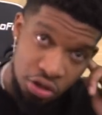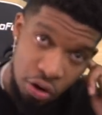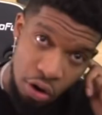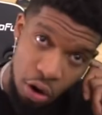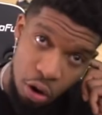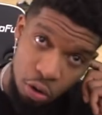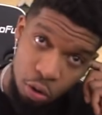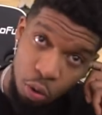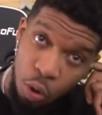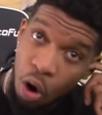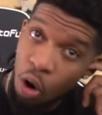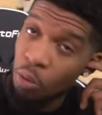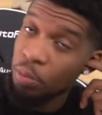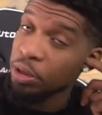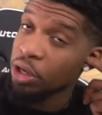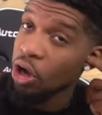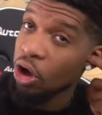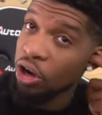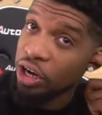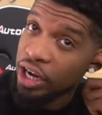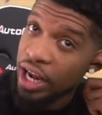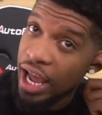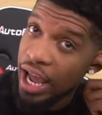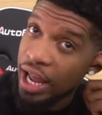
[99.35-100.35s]
don't quote me
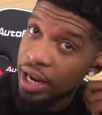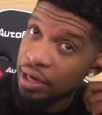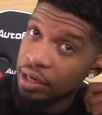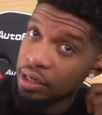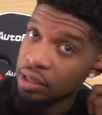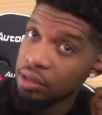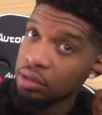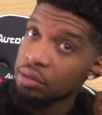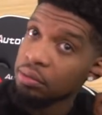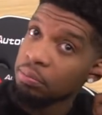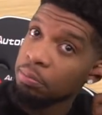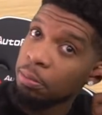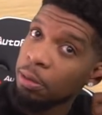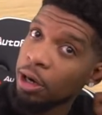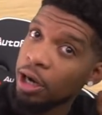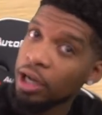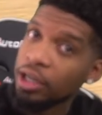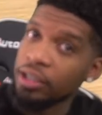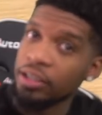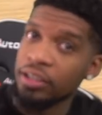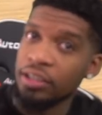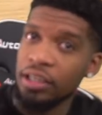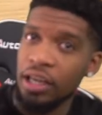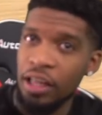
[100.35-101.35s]
on that. But
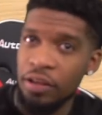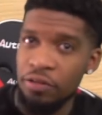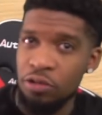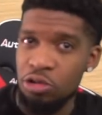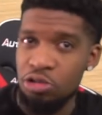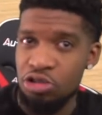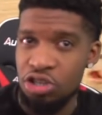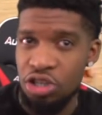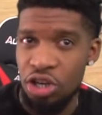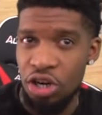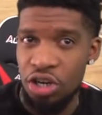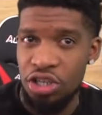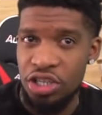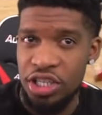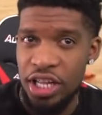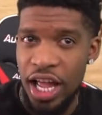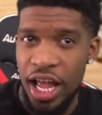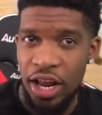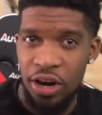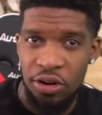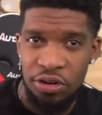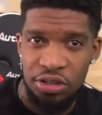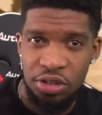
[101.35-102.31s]
if you search that